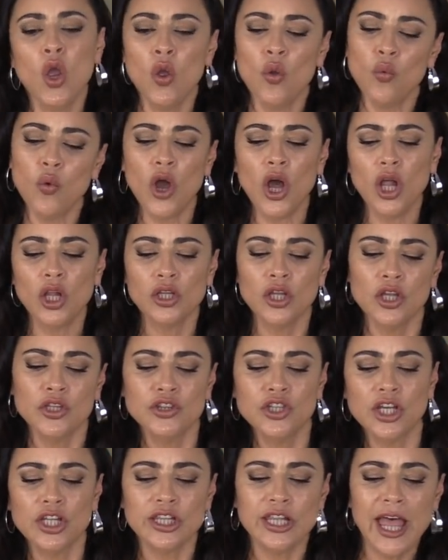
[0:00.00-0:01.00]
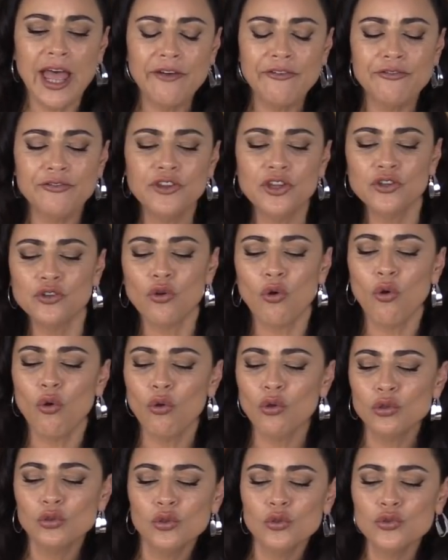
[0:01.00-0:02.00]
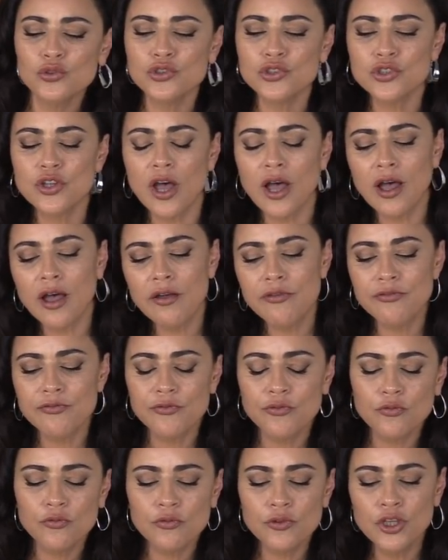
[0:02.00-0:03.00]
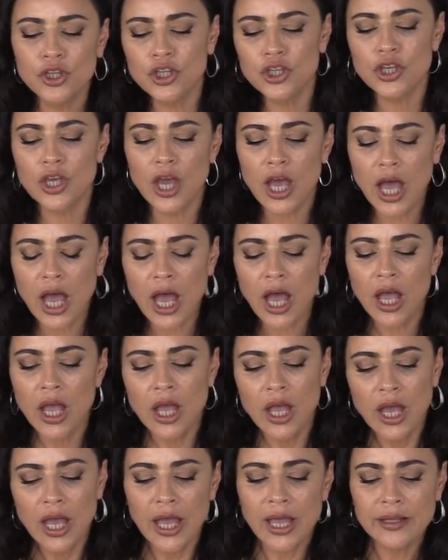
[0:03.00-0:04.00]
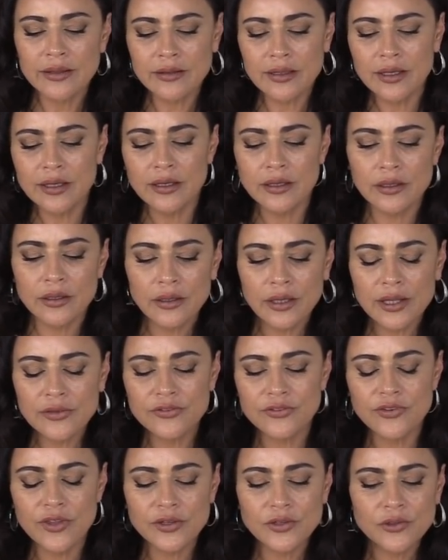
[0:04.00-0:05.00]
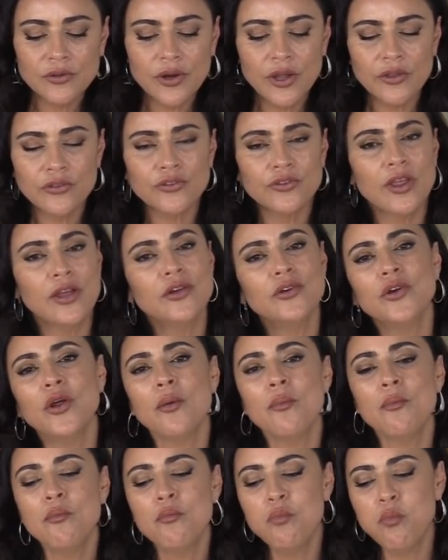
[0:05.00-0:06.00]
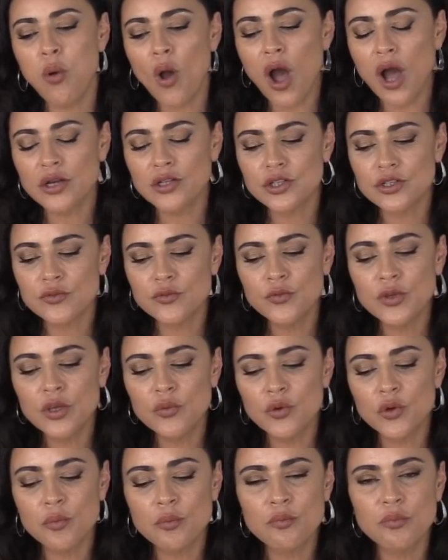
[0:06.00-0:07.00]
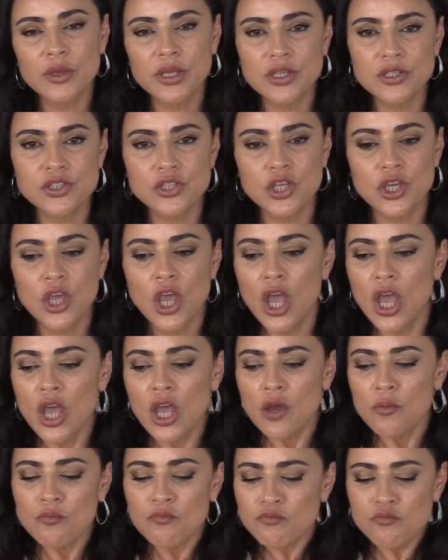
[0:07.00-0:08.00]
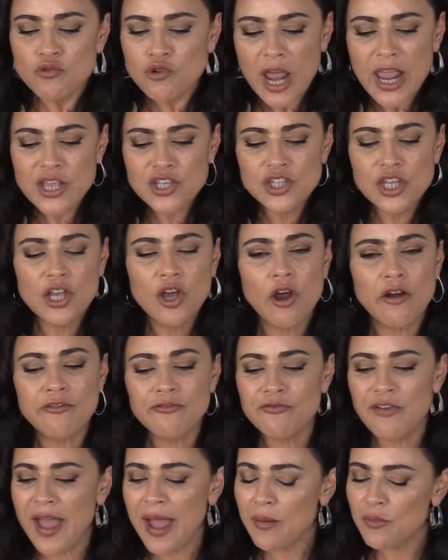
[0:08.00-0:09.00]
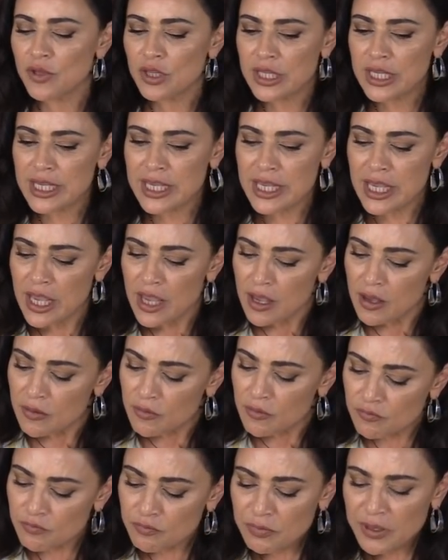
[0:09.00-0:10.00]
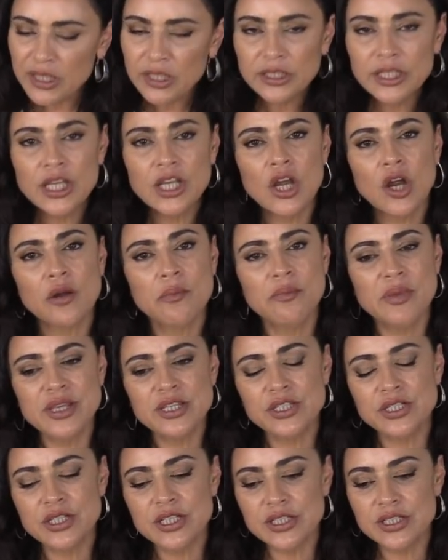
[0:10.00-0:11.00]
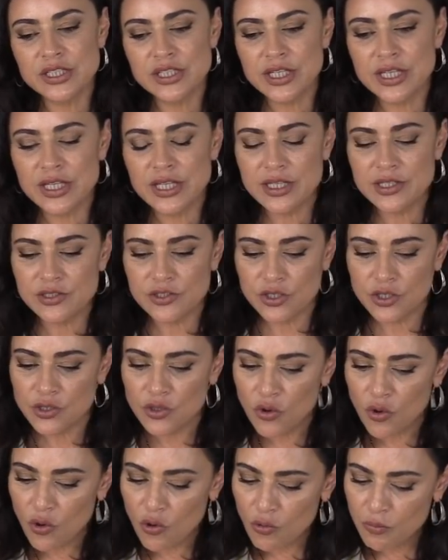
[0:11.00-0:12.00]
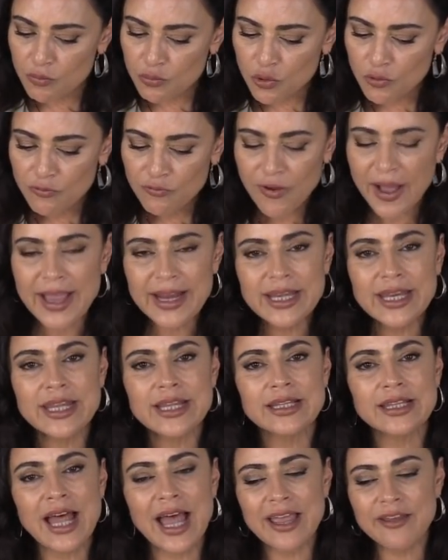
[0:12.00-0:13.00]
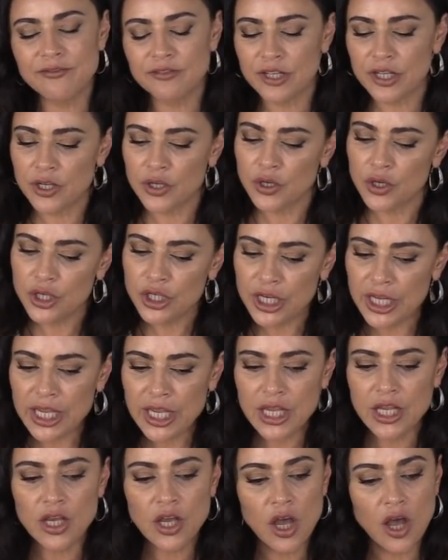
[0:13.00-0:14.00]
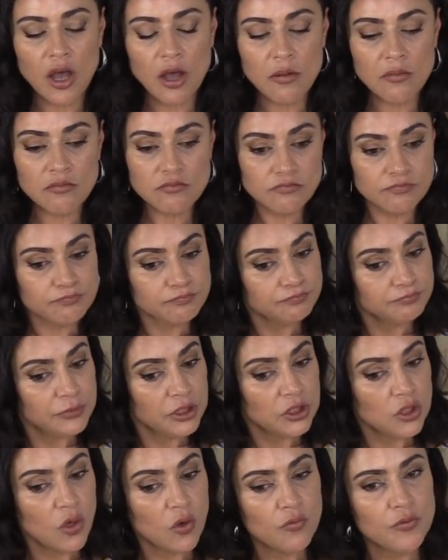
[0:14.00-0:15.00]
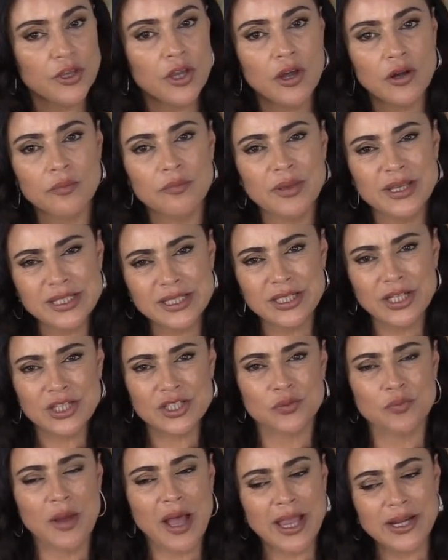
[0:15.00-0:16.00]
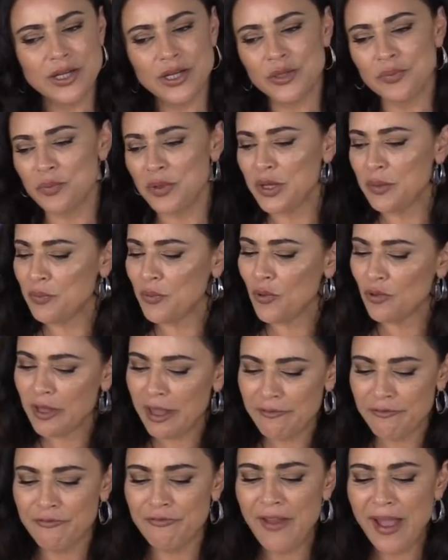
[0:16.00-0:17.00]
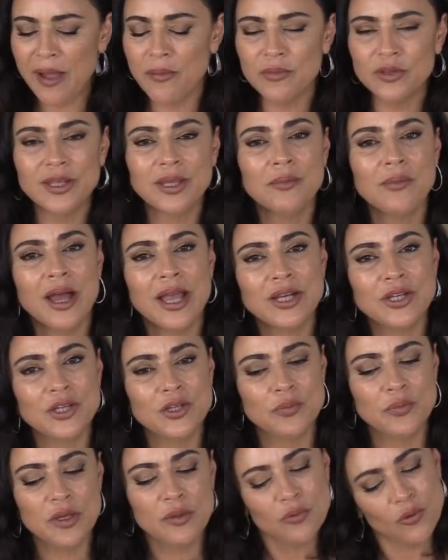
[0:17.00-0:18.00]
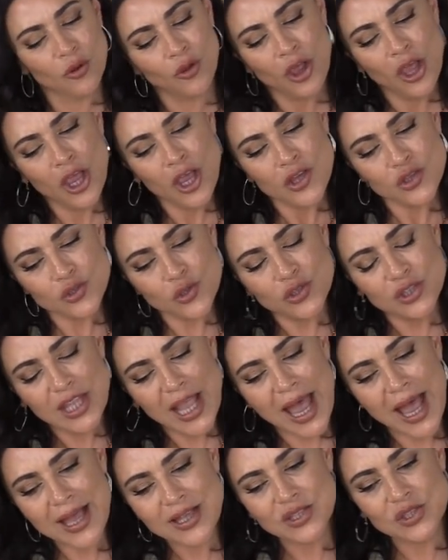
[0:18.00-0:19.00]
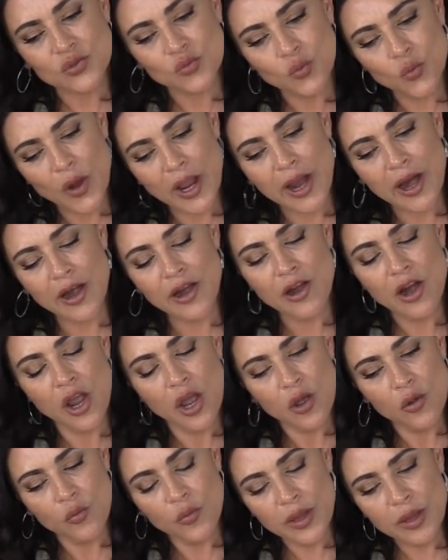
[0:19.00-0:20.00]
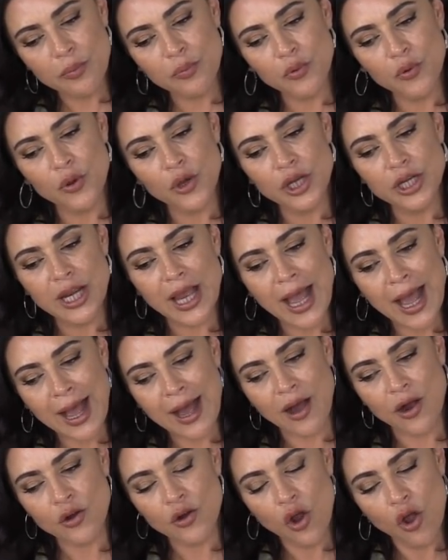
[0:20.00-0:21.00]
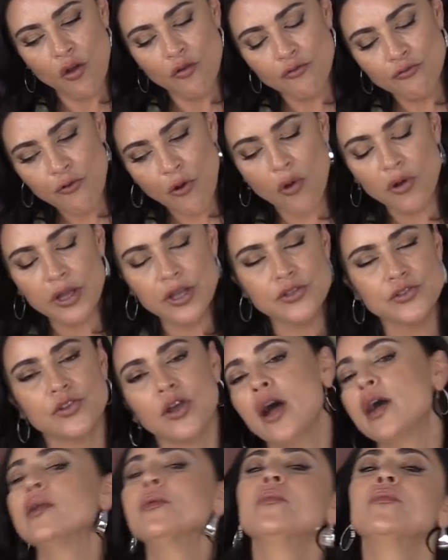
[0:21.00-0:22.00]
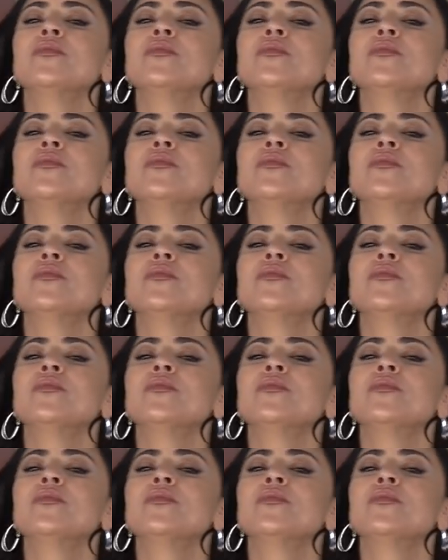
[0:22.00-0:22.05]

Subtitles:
well, the left did all those stuff, yeah, and etc., but we were busy raising our family, building our businesses, you know, providing livelihood, income. You know, we are business-minded people and family-minded people, so that's where we put our focus on.